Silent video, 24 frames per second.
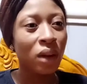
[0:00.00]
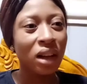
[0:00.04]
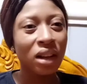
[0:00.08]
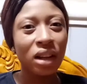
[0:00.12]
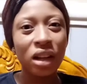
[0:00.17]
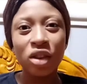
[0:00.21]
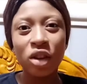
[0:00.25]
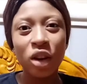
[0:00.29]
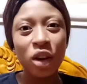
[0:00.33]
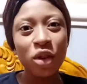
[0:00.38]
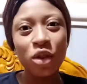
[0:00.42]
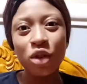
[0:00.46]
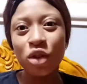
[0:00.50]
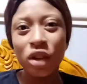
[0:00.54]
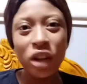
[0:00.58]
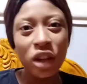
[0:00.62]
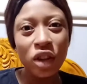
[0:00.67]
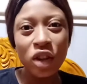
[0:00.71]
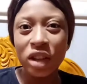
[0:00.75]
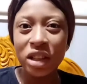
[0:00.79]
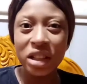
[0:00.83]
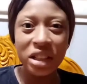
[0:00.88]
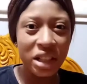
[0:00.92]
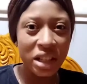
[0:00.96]
they
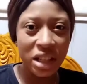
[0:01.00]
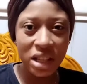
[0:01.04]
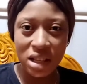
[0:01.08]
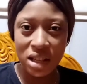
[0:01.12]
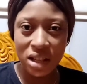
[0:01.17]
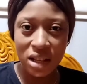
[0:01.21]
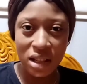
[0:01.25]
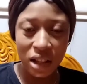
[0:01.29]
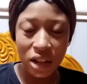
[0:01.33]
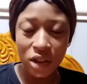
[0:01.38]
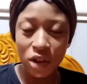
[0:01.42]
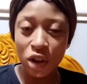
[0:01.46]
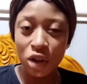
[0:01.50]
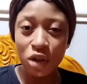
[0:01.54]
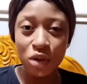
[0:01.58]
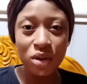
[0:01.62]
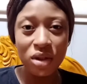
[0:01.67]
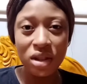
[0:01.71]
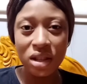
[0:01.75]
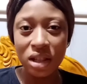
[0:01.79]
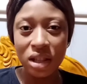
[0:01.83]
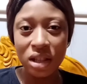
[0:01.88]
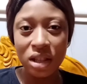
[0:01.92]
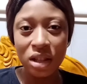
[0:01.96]
don't need it, they don't
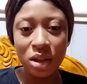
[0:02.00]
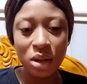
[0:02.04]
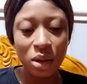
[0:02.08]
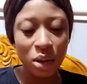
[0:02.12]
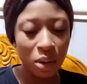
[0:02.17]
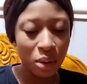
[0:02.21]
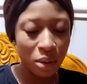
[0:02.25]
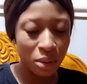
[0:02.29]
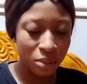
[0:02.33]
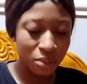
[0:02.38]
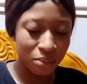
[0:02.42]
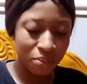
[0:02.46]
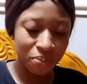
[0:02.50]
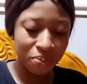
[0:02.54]
use it, so